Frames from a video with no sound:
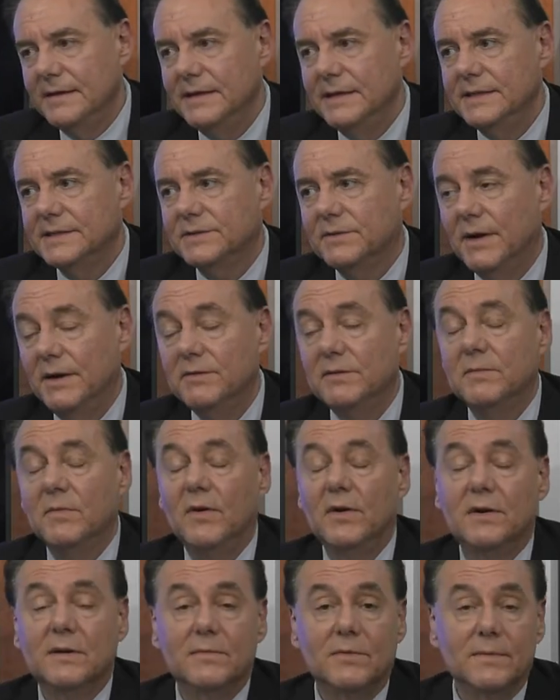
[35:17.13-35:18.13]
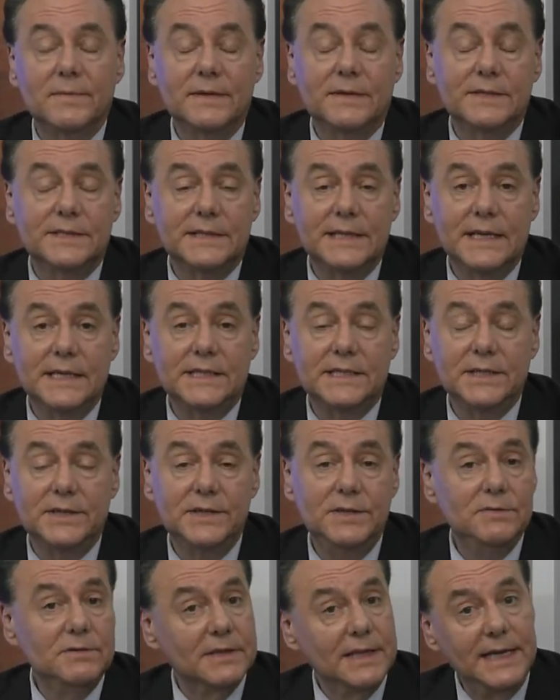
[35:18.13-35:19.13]
it's quite remarkable because the
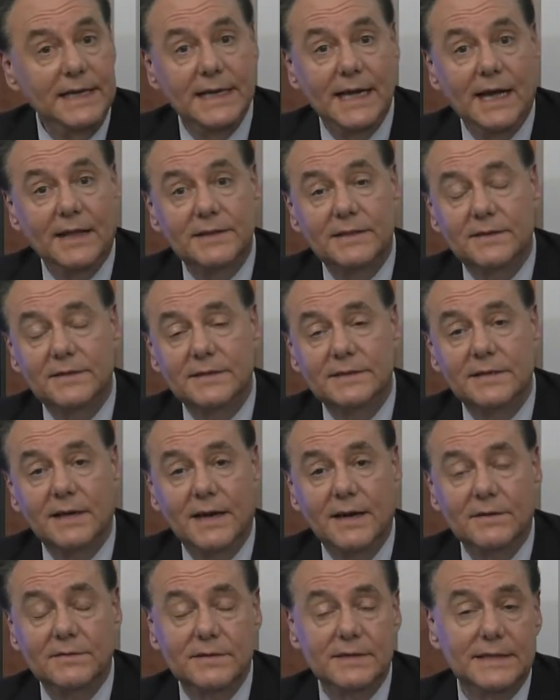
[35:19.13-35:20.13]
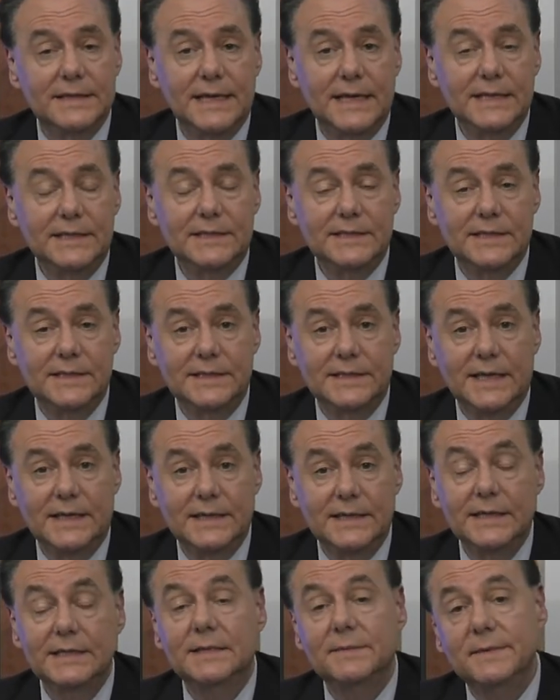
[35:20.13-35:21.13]
ACLU laid out their entire litigation
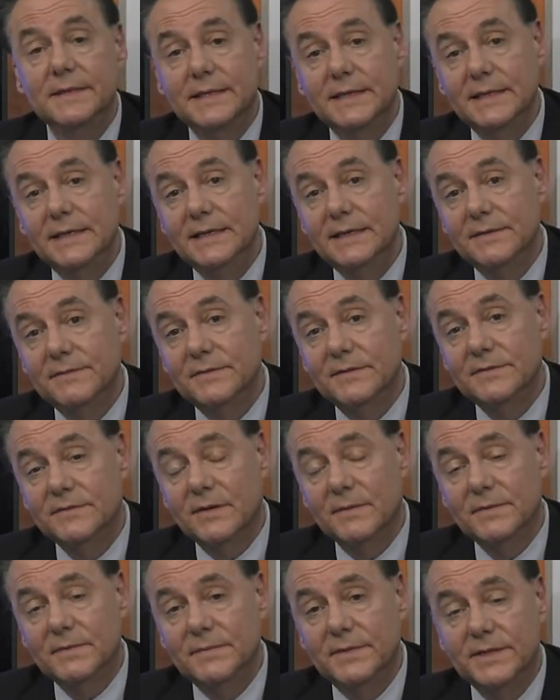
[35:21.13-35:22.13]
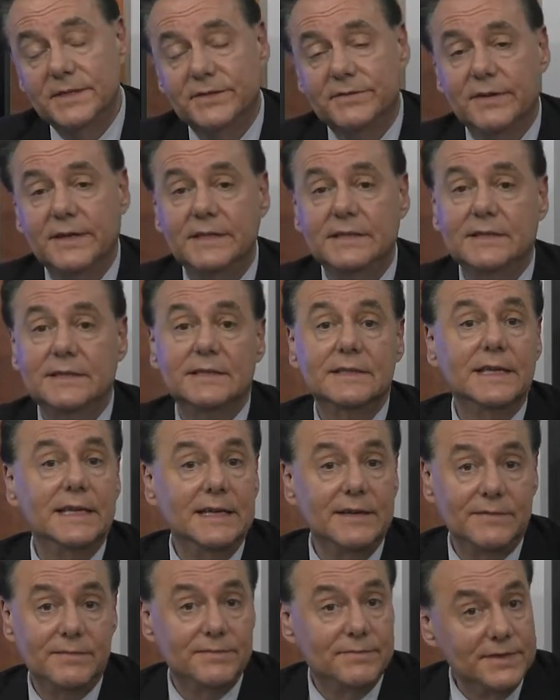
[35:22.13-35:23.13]
agenda at the beginning of the Trump administration, and they
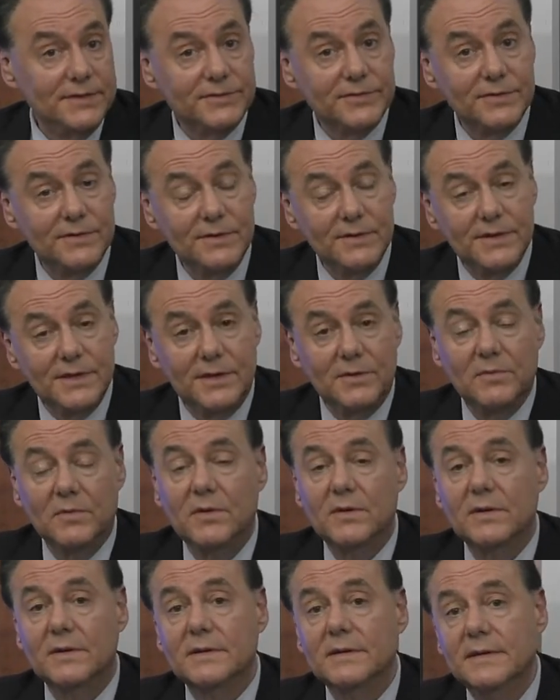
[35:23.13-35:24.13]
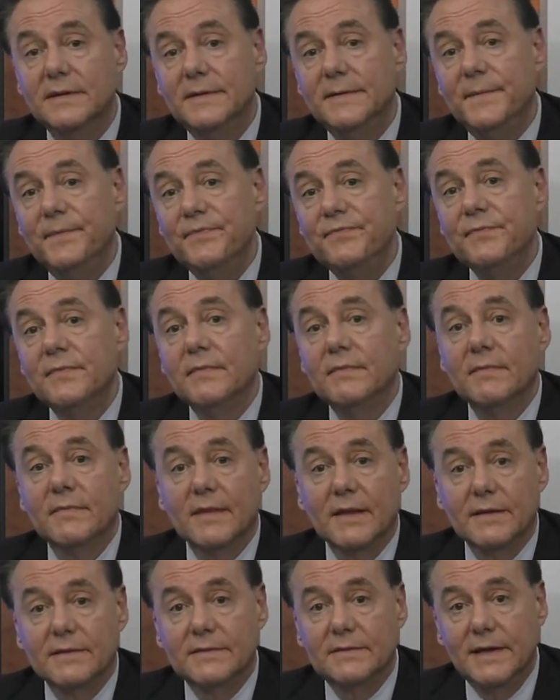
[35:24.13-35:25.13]
have been true to their word.
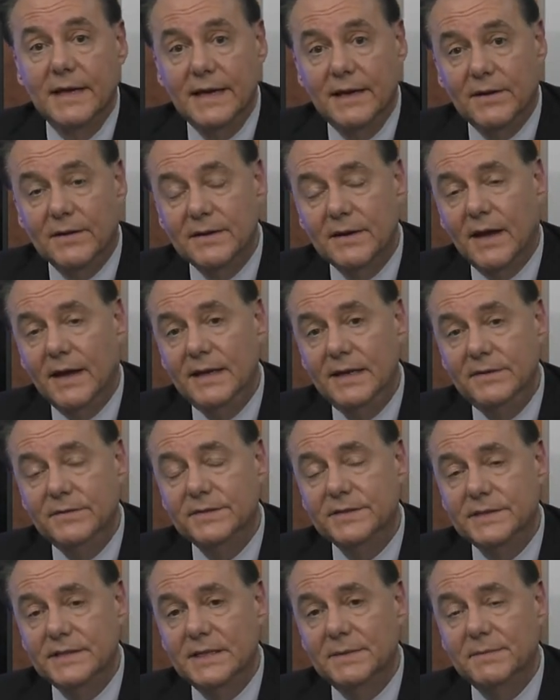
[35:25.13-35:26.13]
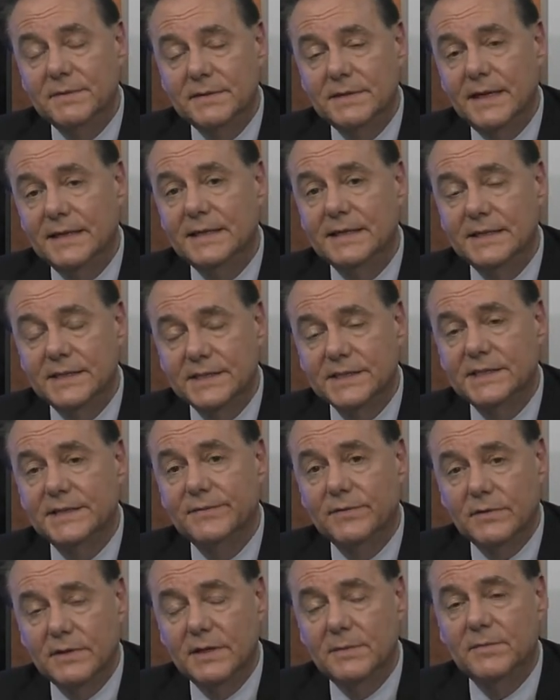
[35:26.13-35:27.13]
They are not interested in protecting the
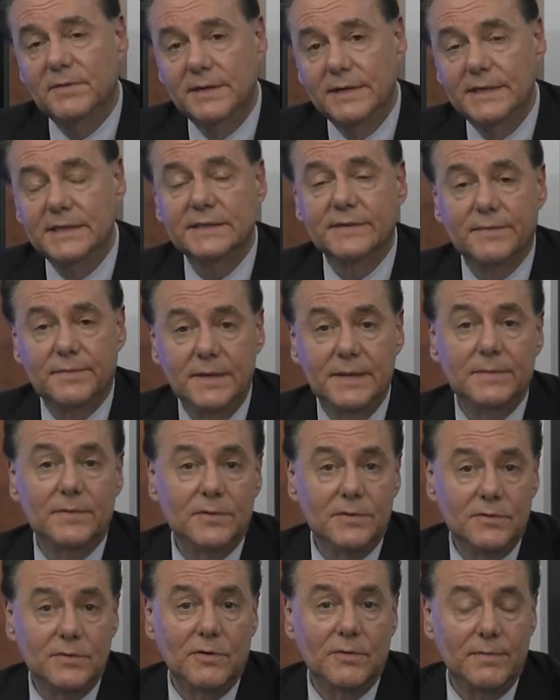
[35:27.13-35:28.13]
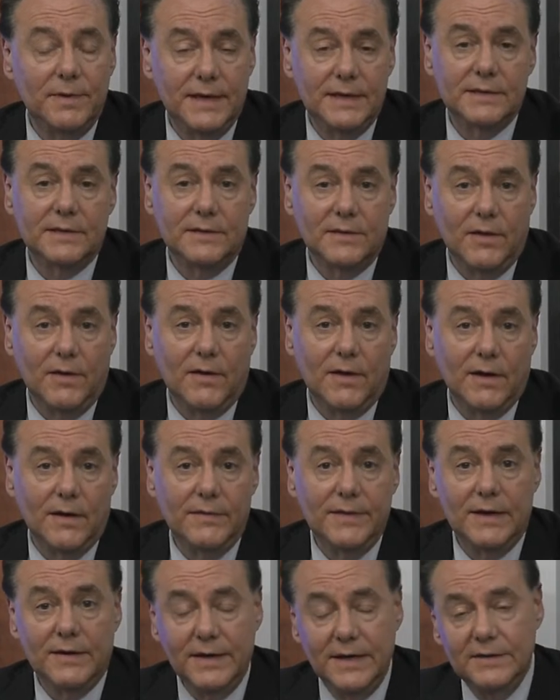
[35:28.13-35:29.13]
civil liberties of people who obey the law.
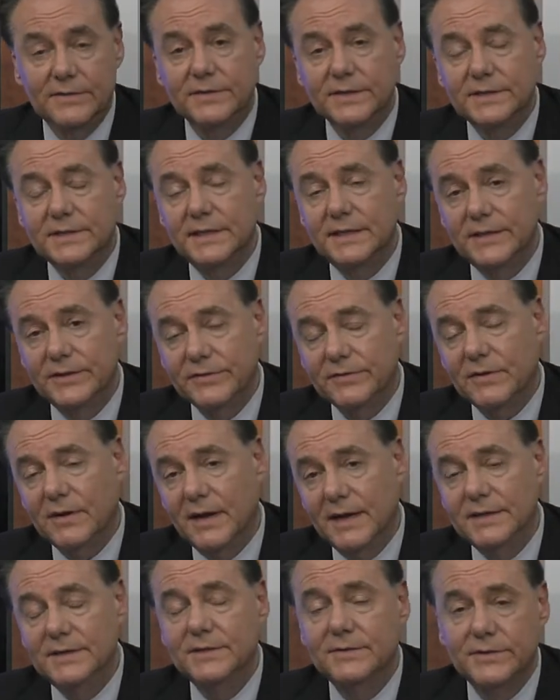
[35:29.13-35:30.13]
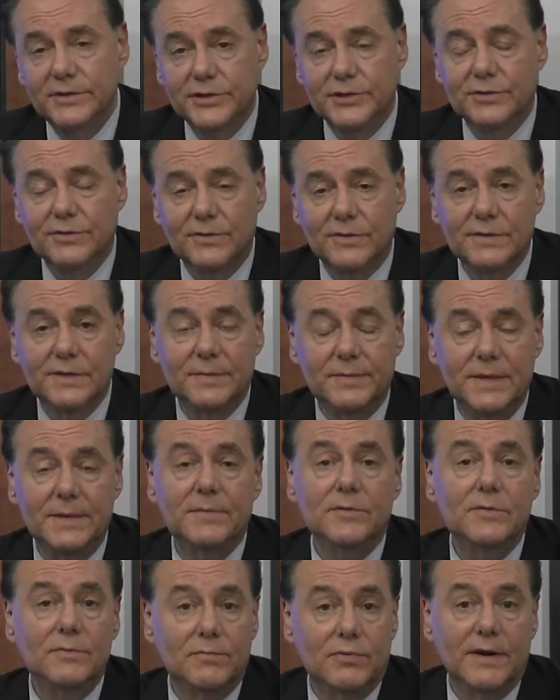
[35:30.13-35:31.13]
They are interested in trying to ensure that
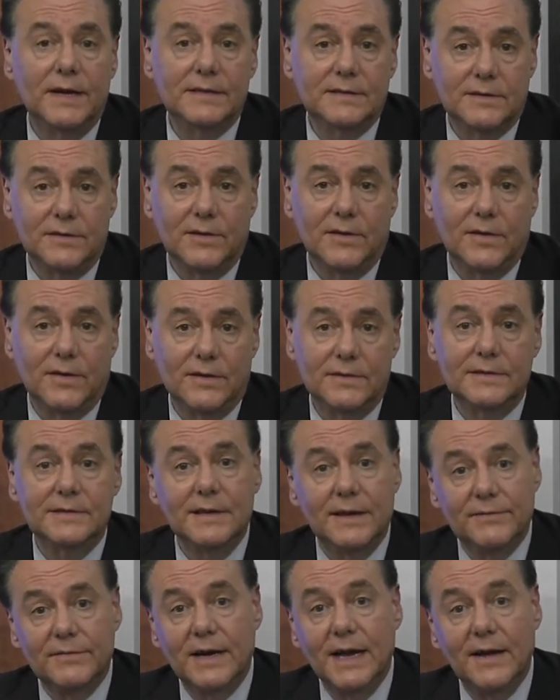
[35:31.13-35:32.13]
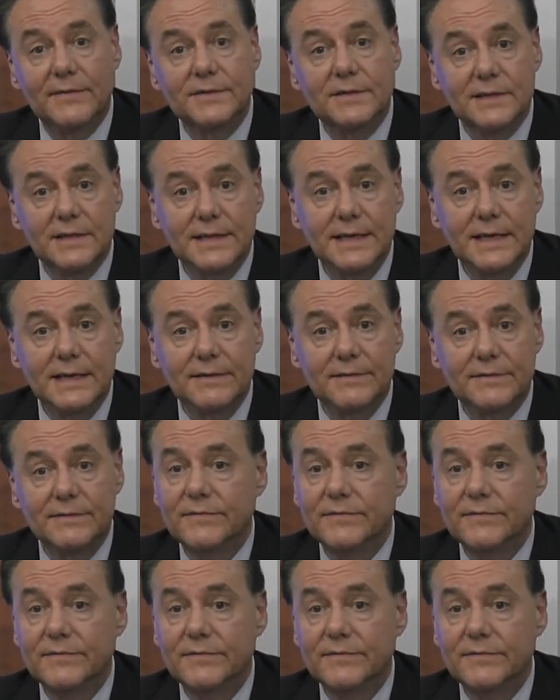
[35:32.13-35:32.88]
people who break the law never have to leave.